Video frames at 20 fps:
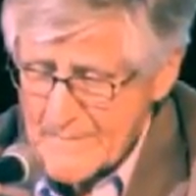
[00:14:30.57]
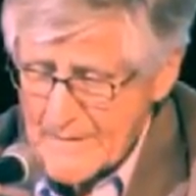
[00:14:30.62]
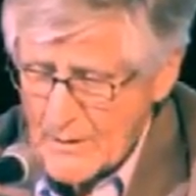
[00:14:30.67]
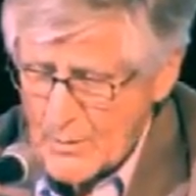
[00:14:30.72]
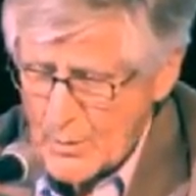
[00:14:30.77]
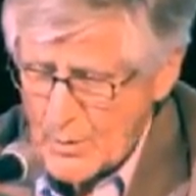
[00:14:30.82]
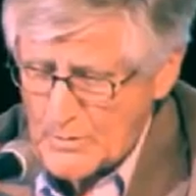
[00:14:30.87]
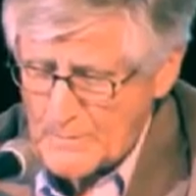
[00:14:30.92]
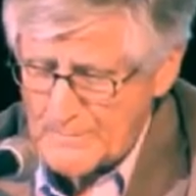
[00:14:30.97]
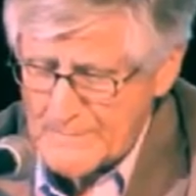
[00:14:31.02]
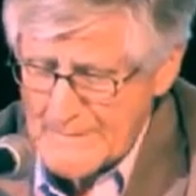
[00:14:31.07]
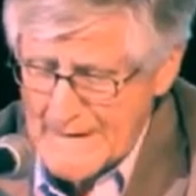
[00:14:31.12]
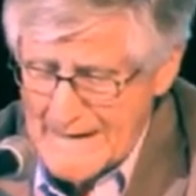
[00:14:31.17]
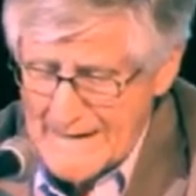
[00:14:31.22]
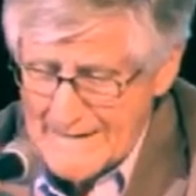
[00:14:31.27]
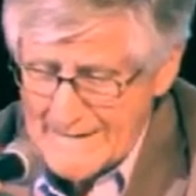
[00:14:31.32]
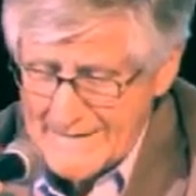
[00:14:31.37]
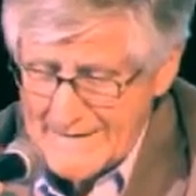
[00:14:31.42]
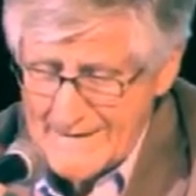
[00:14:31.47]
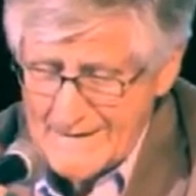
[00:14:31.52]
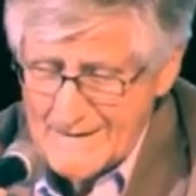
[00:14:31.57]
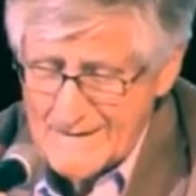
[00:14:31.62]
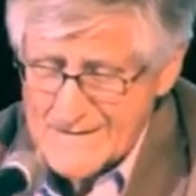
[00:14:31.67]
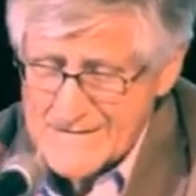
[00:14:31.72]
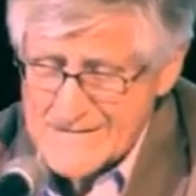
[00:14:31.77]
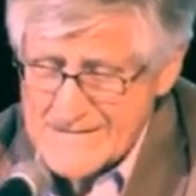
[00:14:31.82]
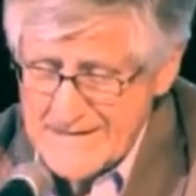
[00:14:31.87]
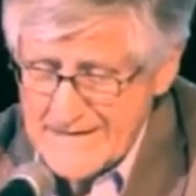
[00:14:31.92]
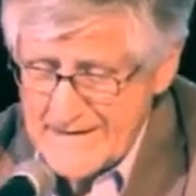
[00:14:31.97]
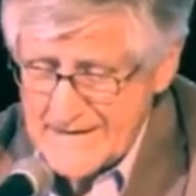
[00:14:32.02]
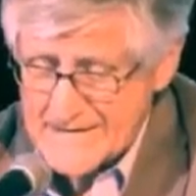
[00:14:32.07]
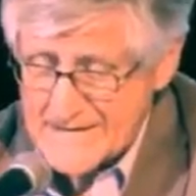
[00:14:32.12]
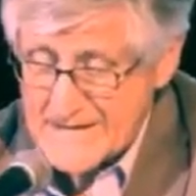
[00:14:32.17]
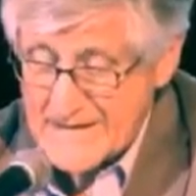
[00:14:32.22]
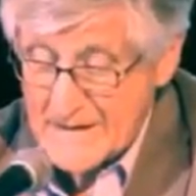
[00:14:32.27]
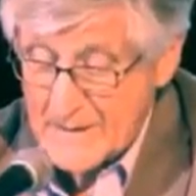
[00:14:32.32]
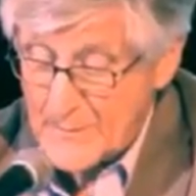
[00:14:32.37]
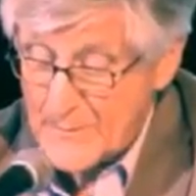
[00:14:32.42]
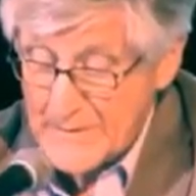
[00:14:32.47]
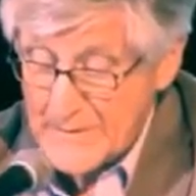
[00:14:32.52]
quote, the NRC has
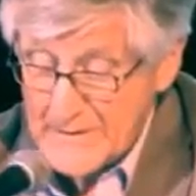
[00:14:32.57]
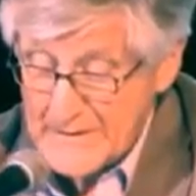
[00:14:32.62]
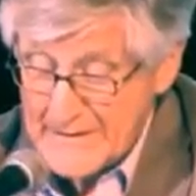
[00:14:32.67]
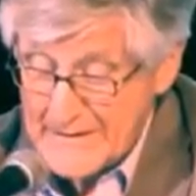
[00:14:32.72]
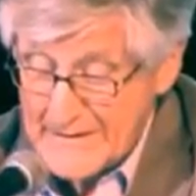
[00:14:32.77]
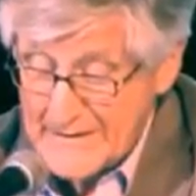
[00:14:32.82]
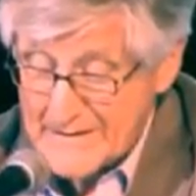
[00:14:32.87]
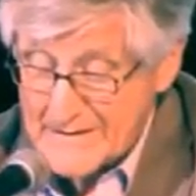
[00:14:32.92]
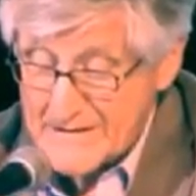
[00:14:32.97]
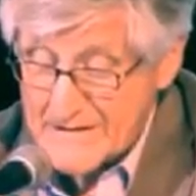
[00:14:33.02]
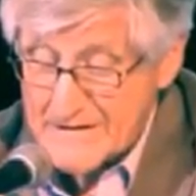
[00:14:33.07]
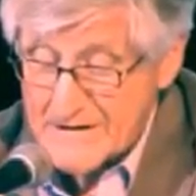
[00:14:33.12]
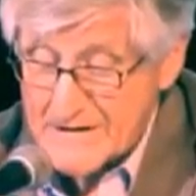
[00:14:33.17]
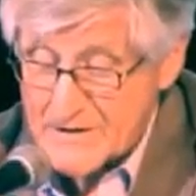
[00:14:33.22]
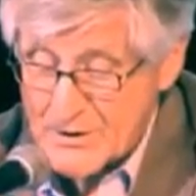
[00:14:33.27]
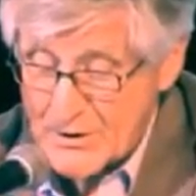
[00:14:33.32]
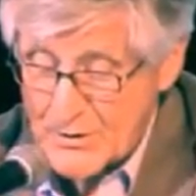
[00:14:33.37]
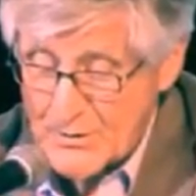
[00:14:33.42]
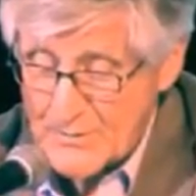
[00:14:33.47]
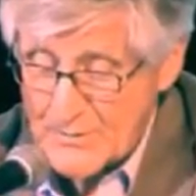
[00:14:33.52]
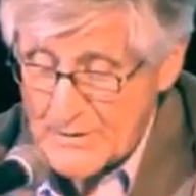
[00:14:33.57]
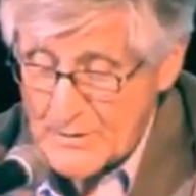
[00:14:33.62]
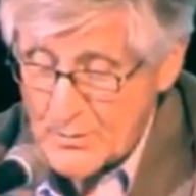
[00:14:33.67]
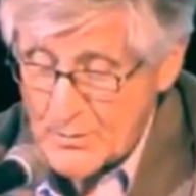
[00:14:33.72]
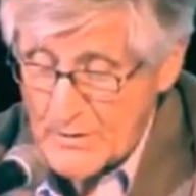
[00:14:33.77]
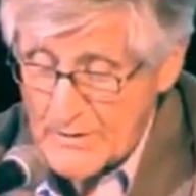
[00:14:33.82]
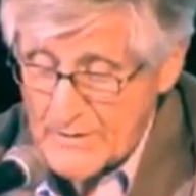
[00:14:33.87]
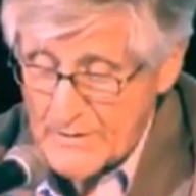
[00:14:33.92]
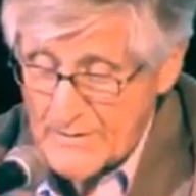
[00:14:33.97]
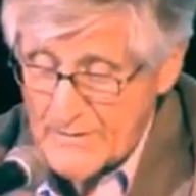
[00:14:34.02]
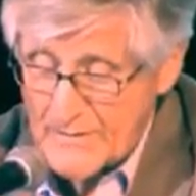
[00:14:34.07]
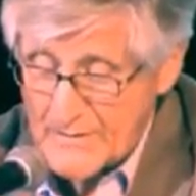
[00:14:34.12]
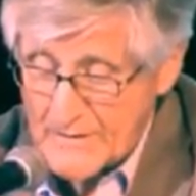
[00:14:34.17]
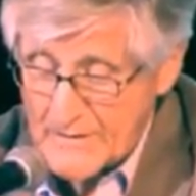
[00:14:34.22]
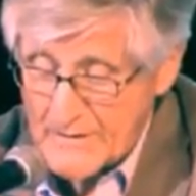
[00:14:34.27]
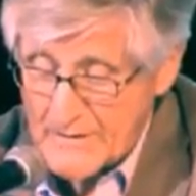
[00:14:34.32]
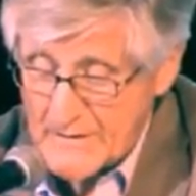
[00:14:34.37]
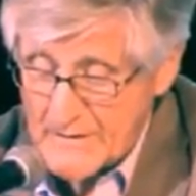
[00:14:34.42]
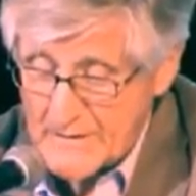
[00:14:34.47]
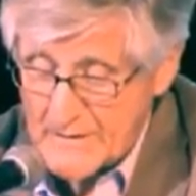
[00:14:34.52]
the ability to determine whether
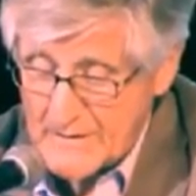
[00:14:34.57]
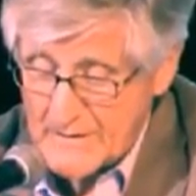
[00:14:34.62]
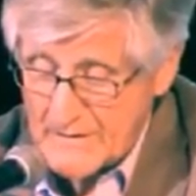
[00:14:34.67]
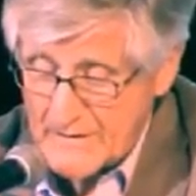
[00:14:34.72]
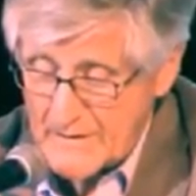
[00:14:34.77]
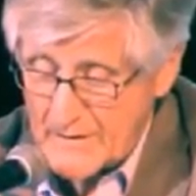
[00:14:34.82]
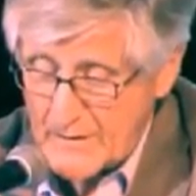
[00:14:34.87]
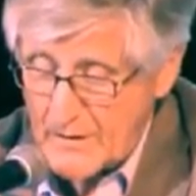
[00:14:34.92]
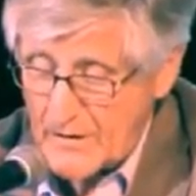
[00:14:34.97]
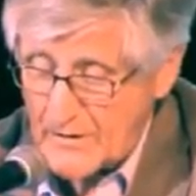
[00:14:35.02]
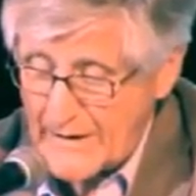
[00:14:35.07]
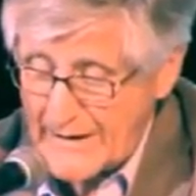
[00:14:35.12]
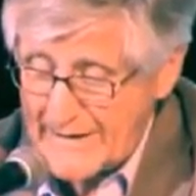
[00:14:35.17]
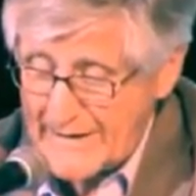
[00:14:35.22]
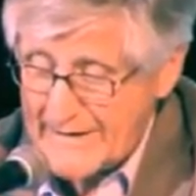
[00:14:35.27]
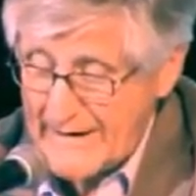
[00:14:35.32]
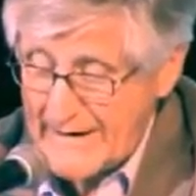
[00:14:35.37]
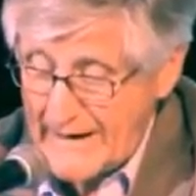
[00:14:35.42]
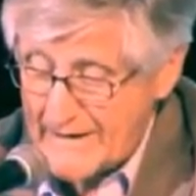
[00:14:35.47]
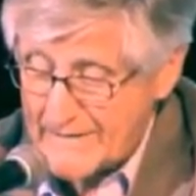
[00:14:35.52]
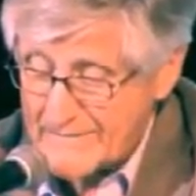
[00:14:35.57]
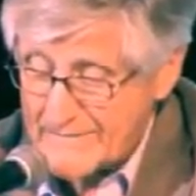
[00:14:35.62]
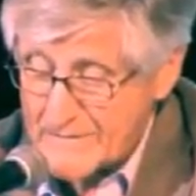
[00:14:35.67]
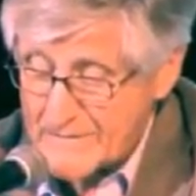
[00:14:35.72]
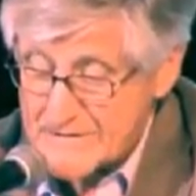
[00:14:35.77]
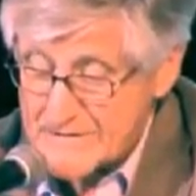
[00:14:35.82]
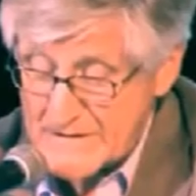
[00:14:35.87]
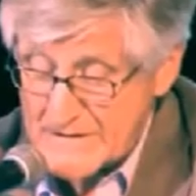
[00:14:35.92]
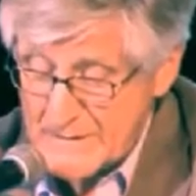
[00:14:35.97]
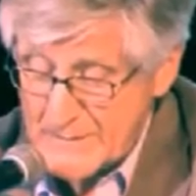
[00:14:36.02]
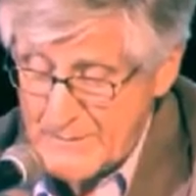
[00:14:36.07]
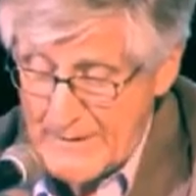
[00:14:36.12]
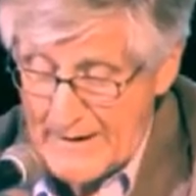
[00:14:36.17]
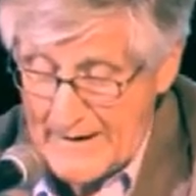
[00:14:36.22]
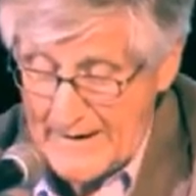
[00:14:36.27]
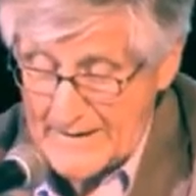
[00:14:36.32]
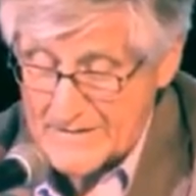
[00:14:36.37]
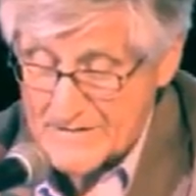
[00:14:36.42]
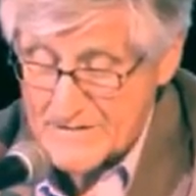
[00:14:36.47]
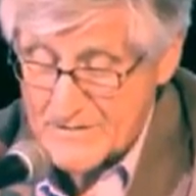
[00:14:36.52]
there are any adverse
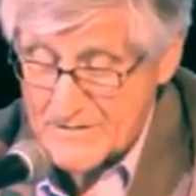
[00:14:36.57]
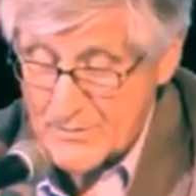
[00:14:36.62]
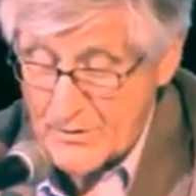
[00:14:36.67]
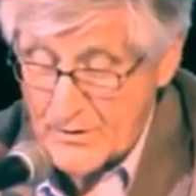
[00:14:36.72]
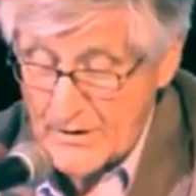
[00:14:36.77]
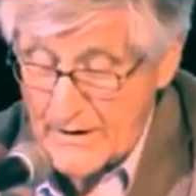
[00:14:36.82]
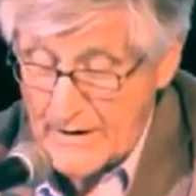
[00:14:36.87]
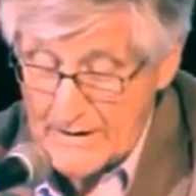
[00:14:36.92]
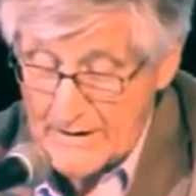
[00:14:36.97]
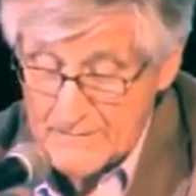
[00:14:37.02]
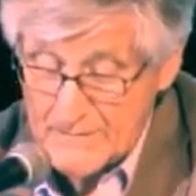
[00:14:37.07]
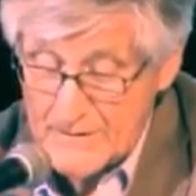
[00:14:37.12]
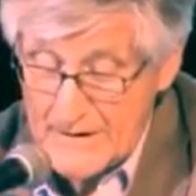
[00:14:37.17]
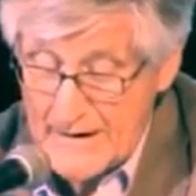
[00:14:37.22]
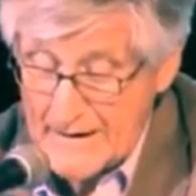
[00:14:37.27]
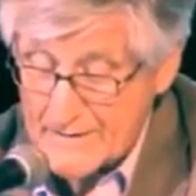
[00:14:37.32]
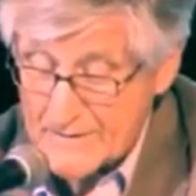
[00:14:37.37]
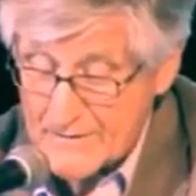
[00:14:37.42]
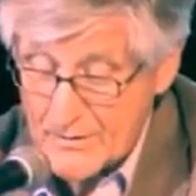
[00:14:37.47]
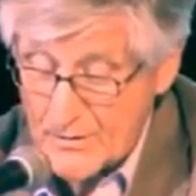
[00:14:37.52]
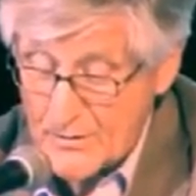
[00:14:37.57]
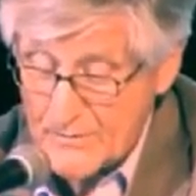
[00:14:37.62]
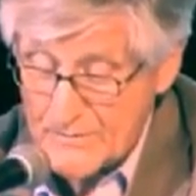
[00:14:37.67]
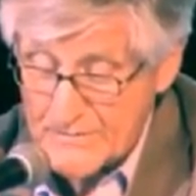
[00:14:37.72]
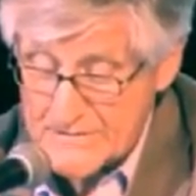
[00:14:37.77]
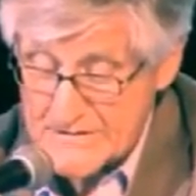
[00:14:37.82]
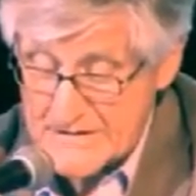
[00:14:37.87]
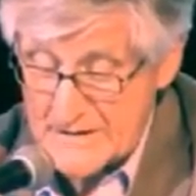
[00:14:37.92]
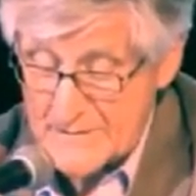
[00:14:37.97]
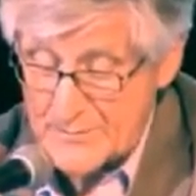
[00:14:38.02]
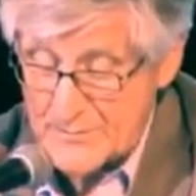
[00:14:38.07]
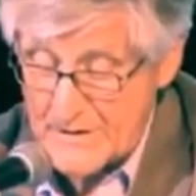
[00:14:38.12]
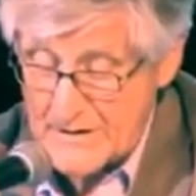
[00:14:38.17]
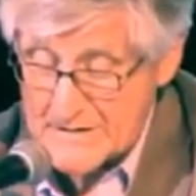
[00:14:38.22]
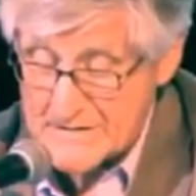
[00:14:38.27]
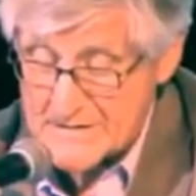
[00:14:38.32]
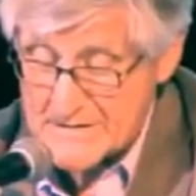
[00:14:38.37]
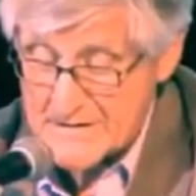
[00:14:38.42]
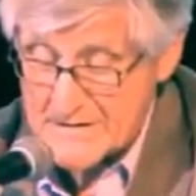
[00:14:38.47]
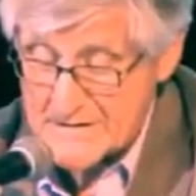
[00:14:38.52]
impacts through our reactor oversight
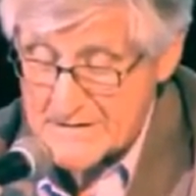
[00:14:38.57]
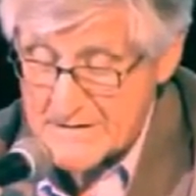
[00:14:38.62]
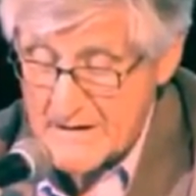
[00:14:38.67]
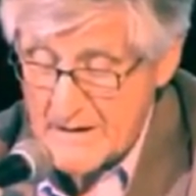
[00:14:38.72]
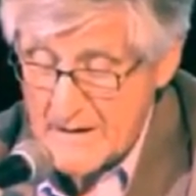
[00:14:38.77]
process.